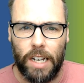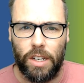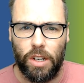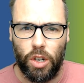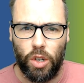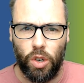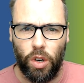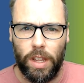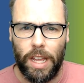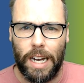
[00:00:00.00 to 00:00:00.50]
So
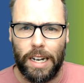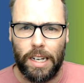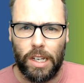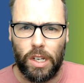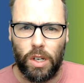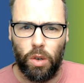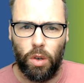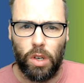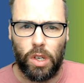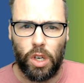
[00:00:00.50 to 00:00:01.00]
join that
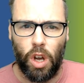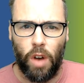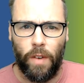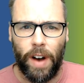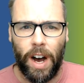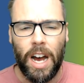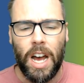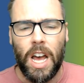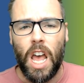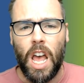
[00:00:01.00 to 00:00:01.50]
Discord
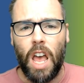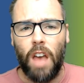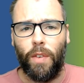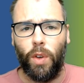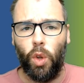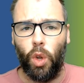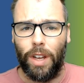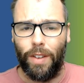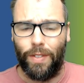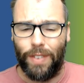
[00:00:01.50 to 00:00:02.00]
server. If you're
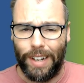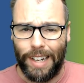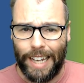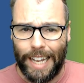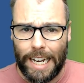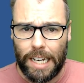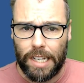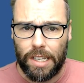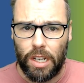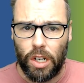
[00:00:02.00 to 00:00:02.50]
looking for
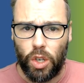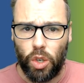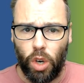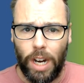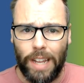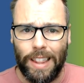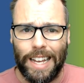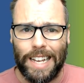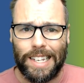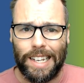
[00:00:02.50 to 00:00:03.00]
leagues to
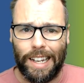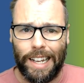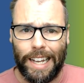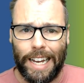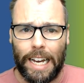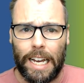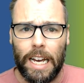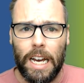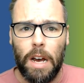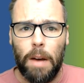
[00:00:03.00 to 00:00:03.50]
join, there's a
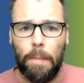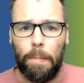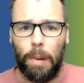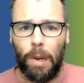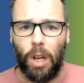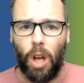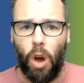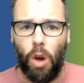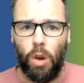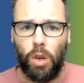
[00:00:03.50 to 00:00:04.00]
link
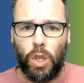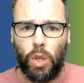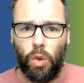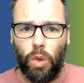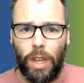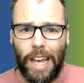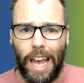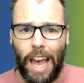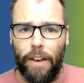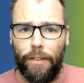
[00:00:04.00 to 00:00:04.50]
below to
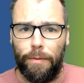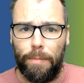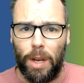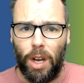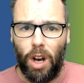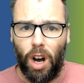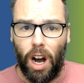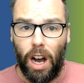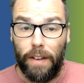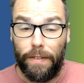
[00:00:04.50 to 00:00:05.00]
the F
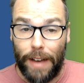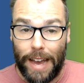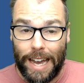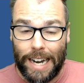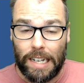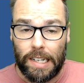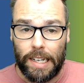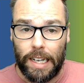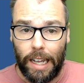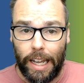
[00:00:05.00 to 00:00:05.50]
B I
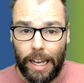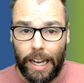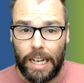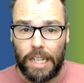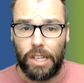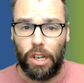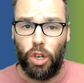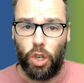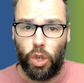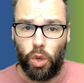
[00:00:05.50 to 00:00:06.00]
Fantasy League.
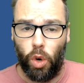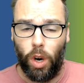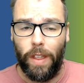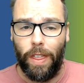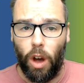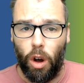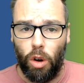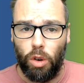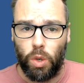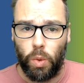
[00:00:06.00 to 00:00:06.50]
So join
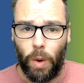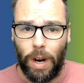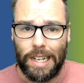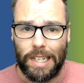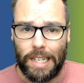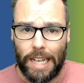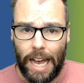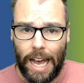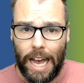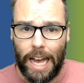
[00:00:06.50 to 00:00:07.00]
those
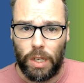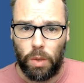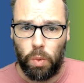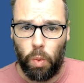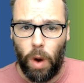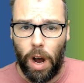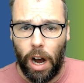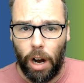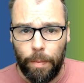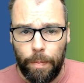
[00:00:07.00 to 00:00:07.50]
ones as
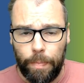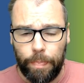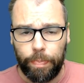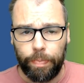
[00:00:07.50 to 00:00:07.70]
well.